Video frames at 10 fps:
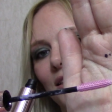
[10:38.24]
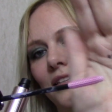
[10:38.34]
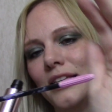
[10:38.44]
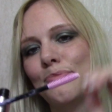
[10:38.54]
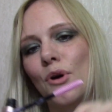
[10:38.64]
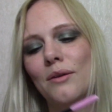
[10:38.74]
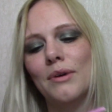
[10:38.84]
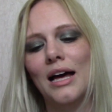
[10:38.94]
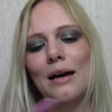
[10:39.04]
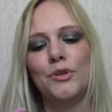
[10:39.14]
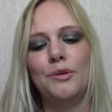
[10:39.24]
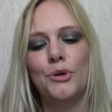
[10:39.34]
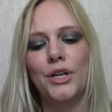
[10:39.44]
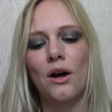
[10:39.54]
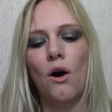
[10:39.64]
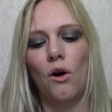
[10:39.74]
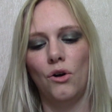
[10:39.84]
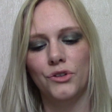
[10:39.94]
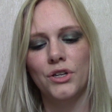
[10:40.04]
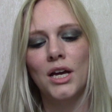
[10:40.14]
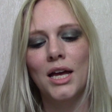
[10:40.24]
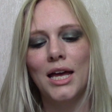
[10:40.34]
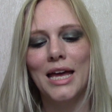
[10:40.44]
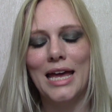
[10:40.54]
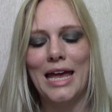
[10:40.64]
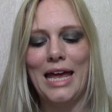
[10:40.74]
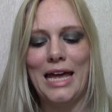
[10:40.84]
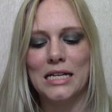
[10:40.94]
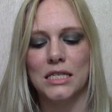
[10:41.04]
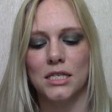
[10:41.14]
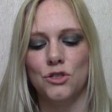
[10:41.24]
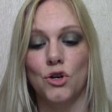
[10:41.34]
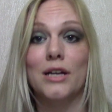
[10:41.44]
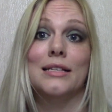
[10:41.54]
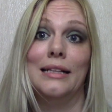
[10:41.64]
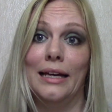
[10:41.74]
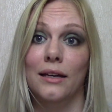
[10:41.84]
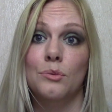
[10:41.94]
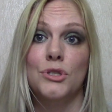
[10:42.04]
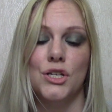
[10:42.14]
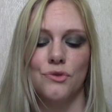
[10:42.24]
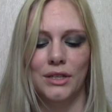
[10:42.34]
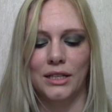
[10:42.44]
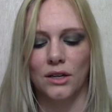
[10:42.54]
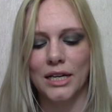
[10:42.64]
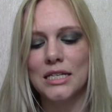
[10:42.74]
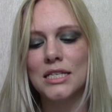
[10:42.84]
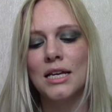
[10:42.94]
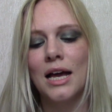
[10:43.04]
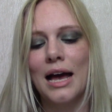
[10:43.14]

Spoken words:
this primer, and when you put it on, it dries clear, which is really nice.